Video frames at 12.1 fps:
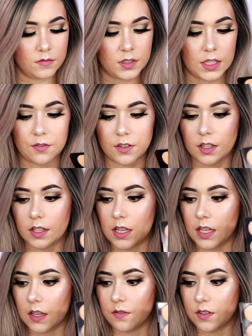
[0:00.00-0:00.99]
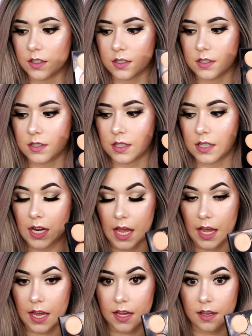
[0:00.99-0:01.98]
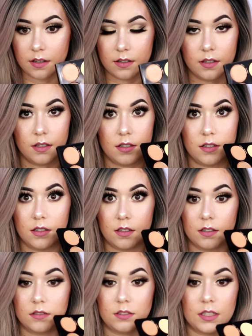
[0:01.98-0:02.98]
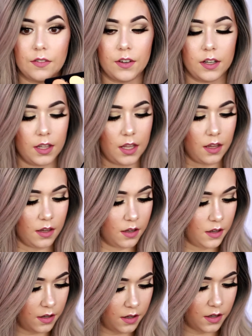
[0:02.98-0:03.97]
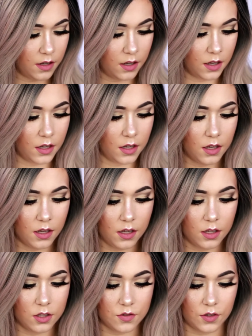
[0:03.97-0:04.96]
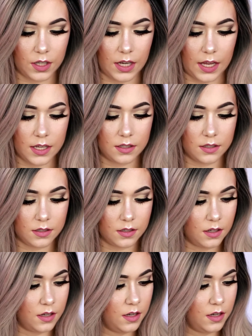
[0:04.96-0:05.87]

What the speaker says: Definitely give this an A. Definitely. It's really nice.